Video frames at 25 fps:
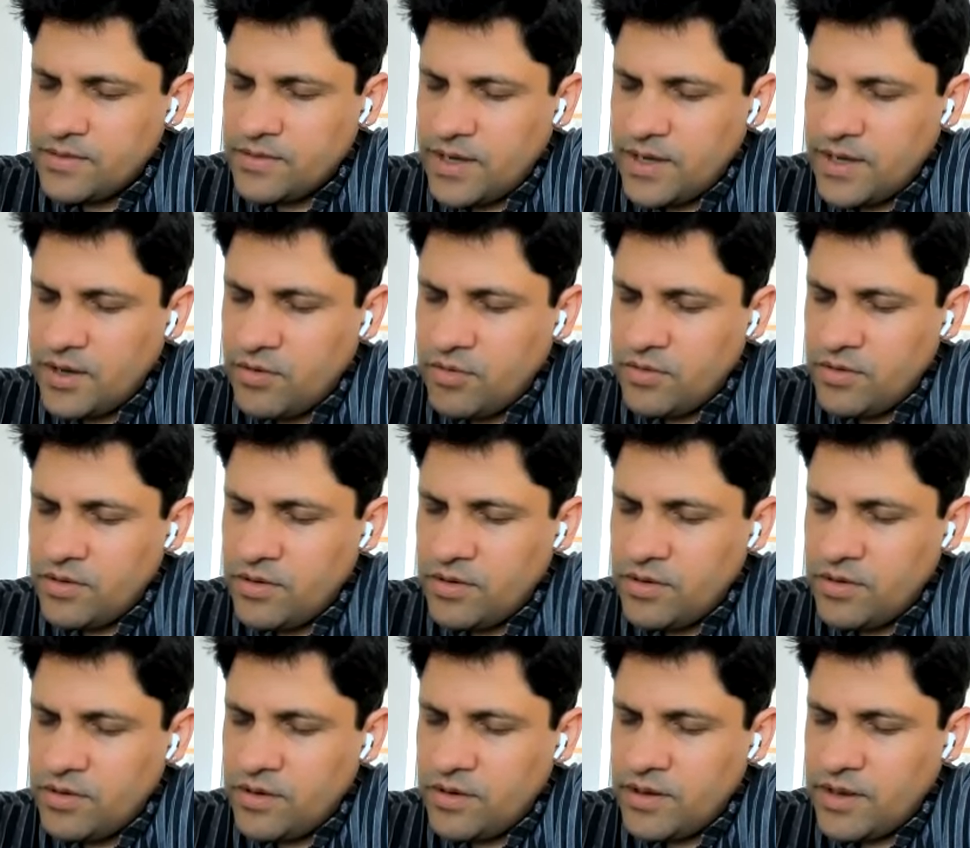
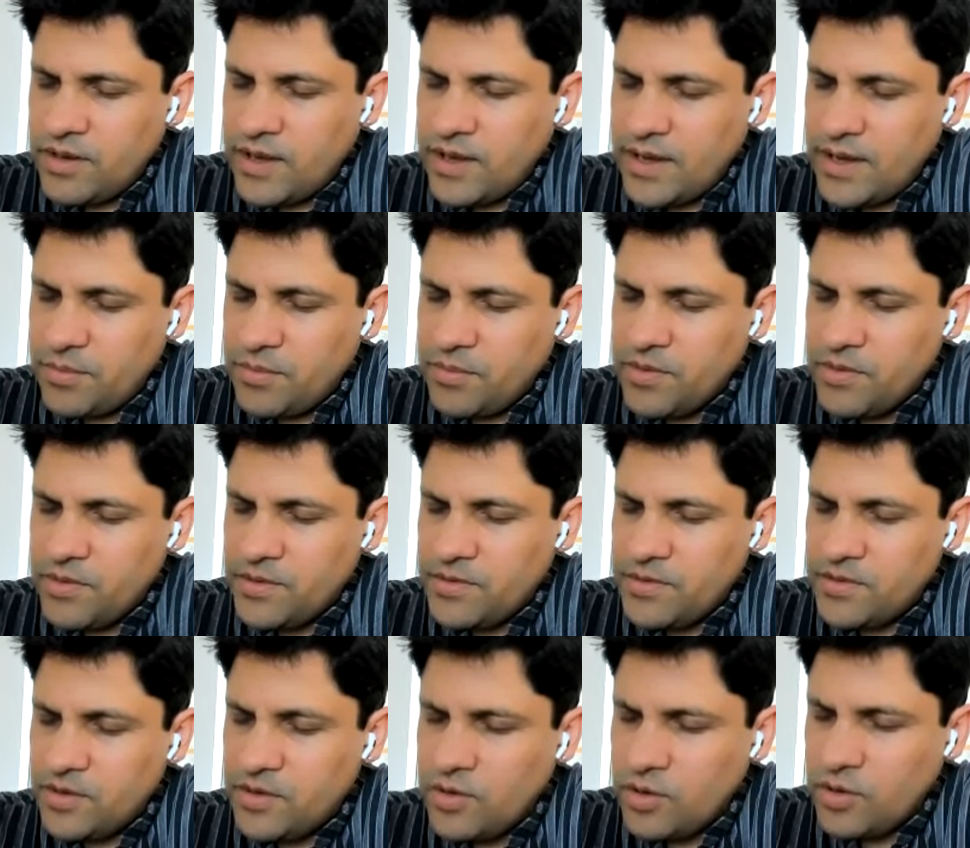Sound
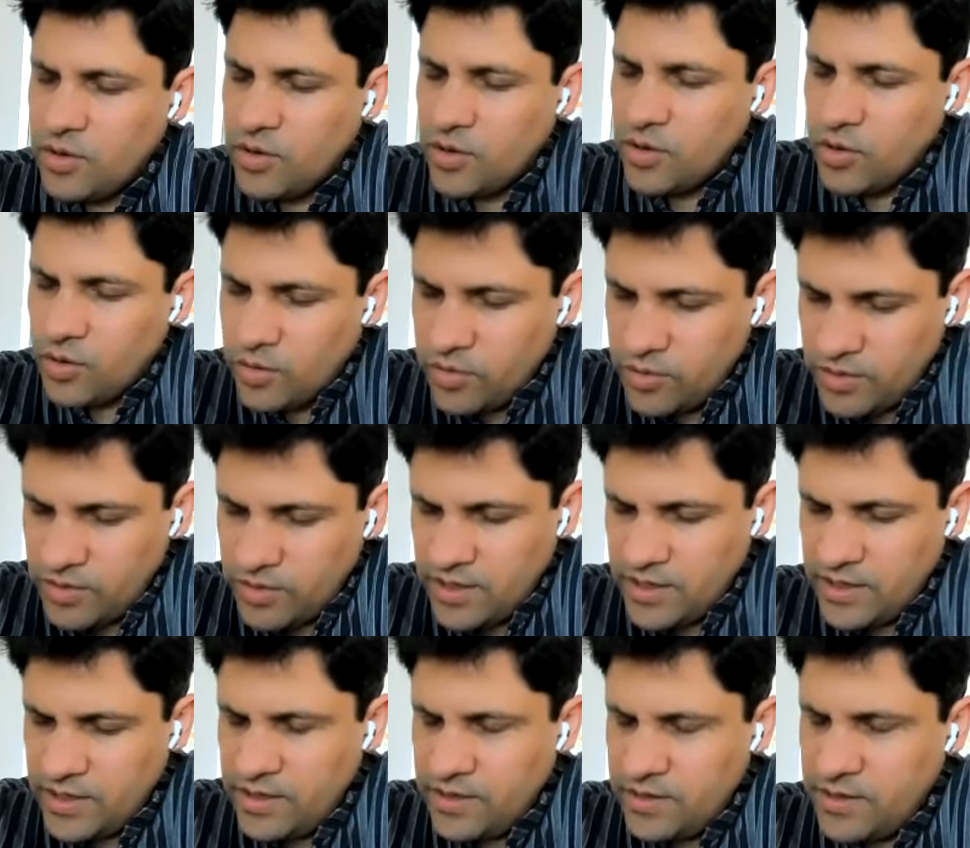happens
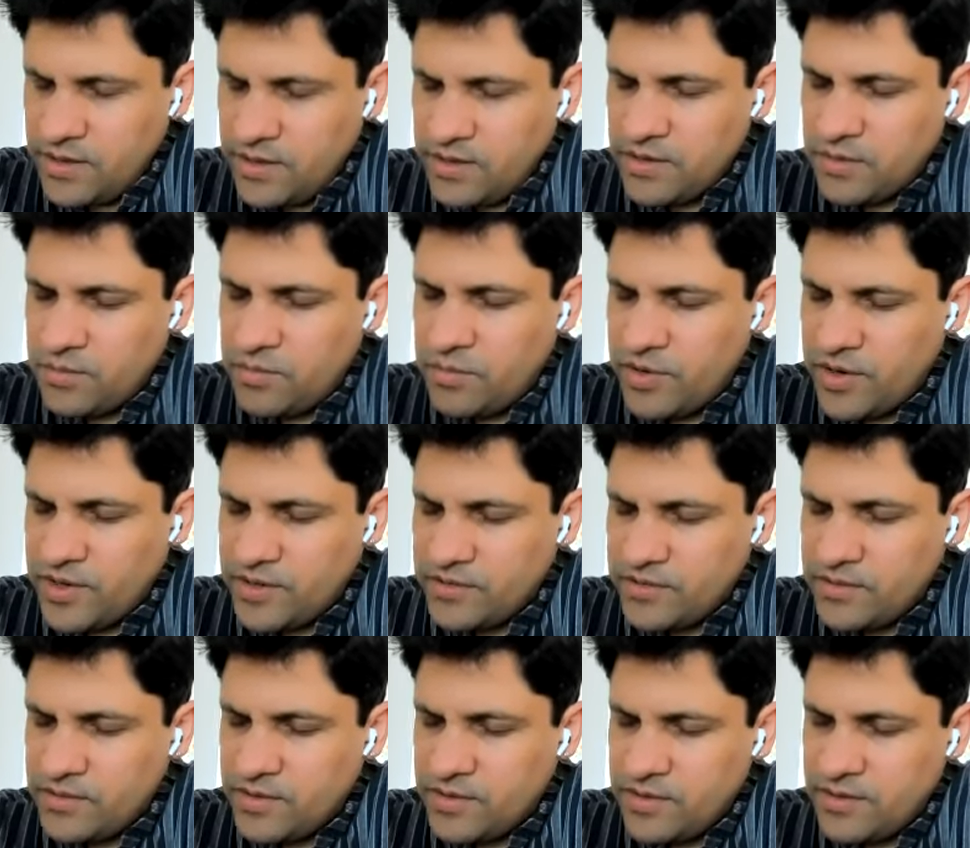only in the
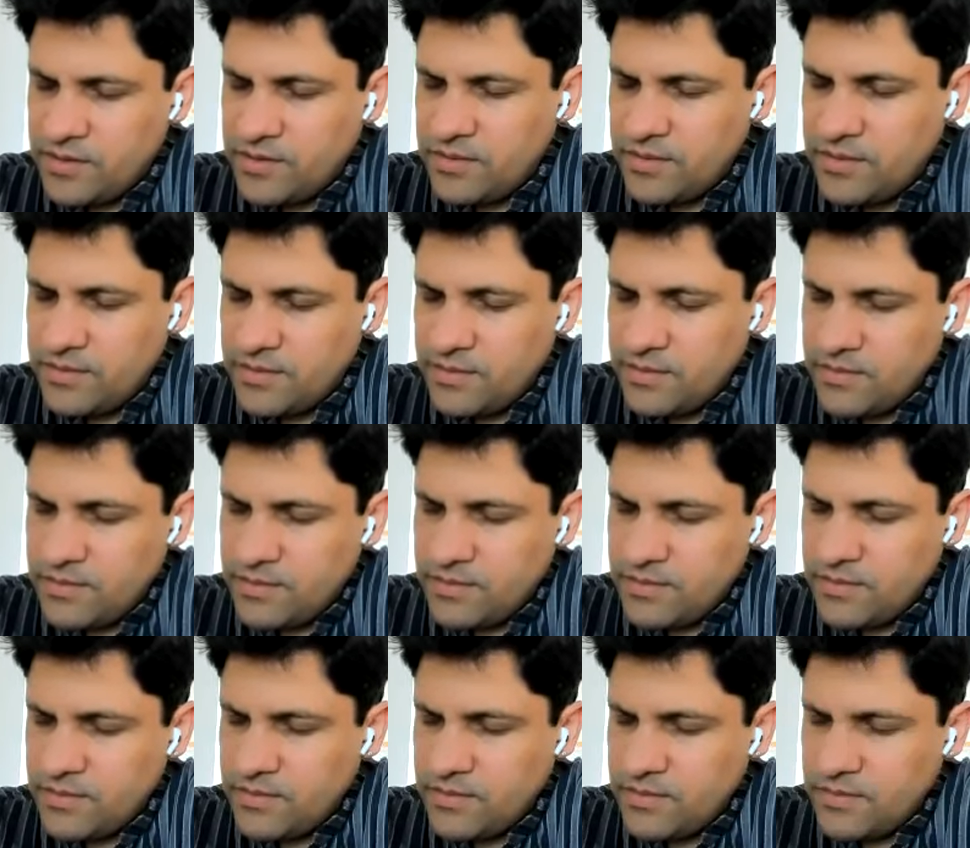present.
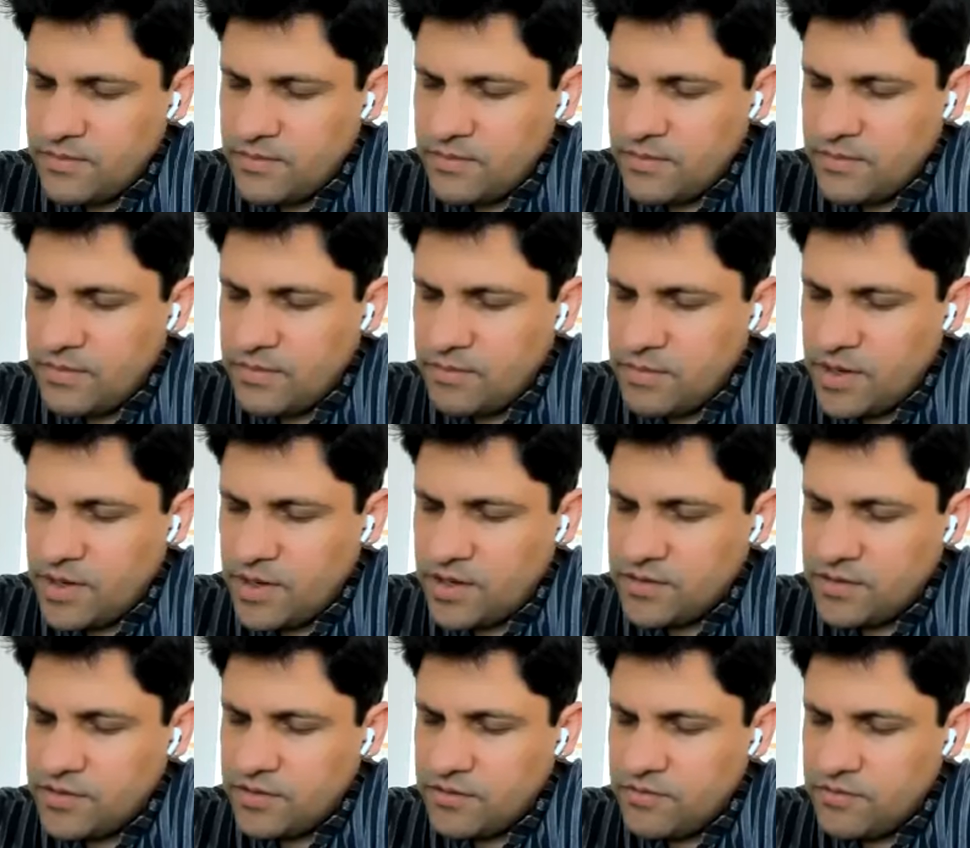
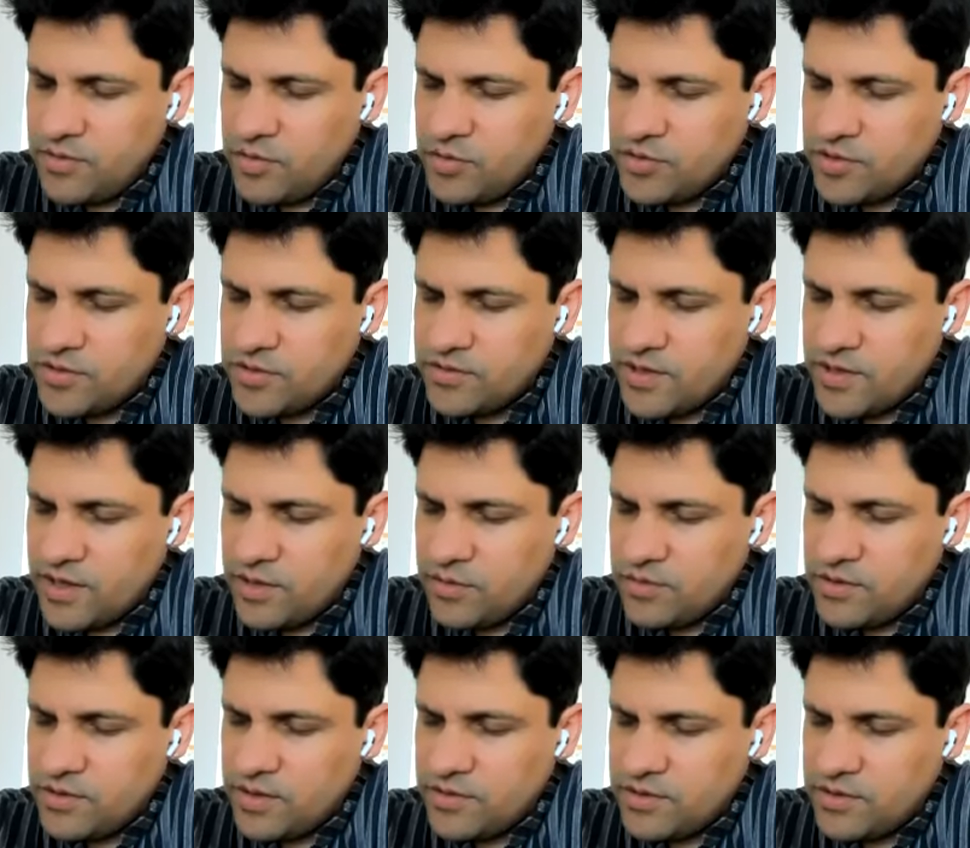Past and future
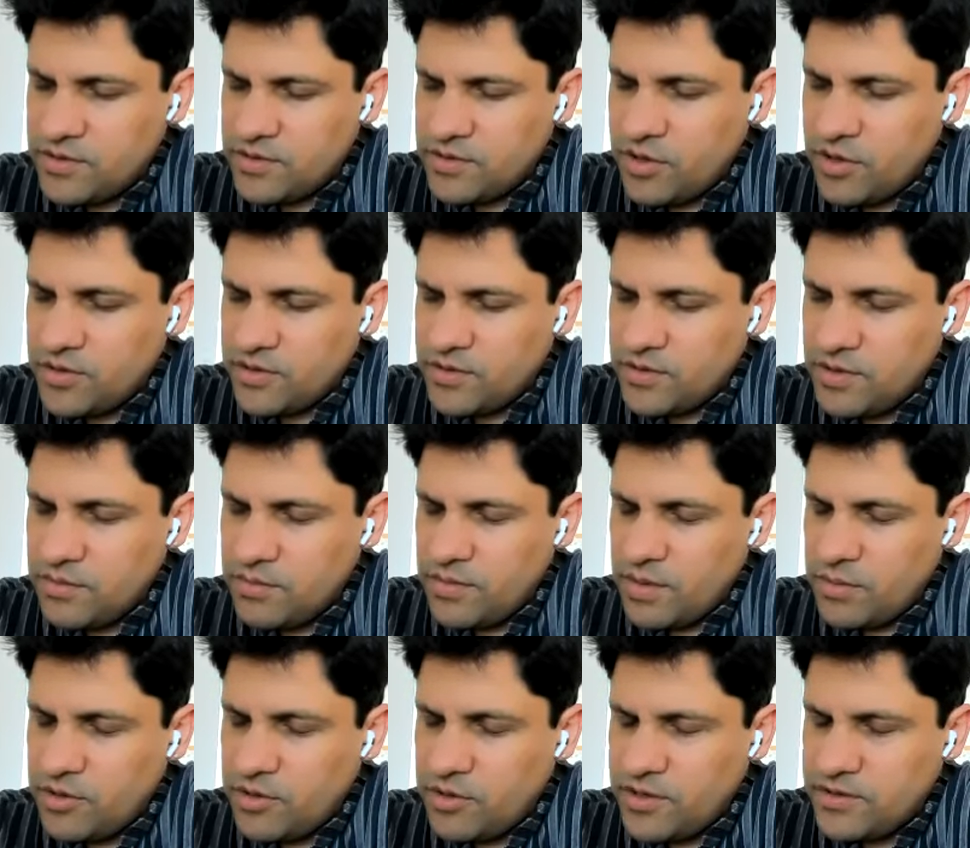sounds are thoughts
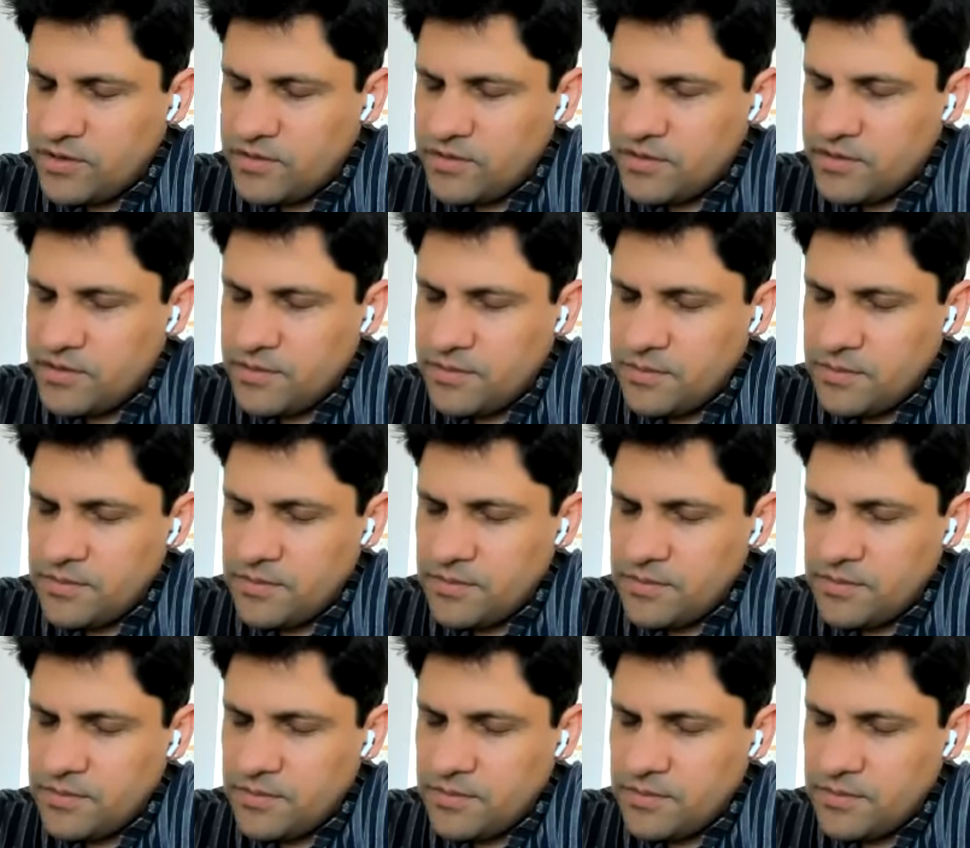and memories.